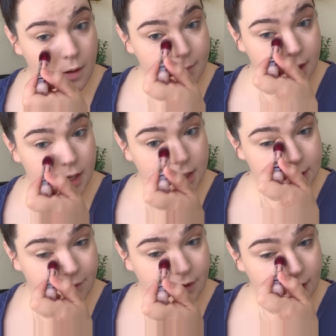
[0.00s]
because
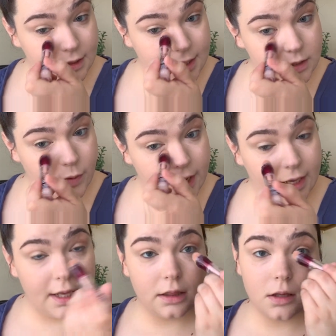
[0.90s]
I feel like that's where I
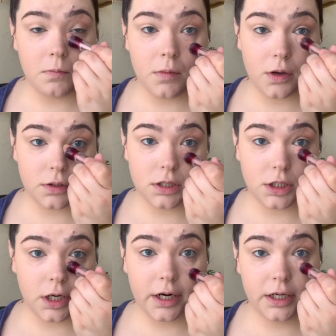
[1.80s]
get the most
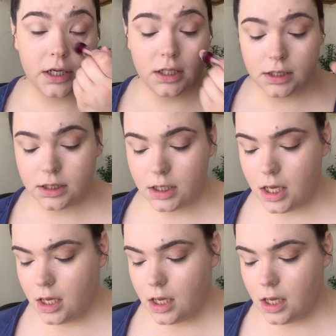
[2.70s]
darkness.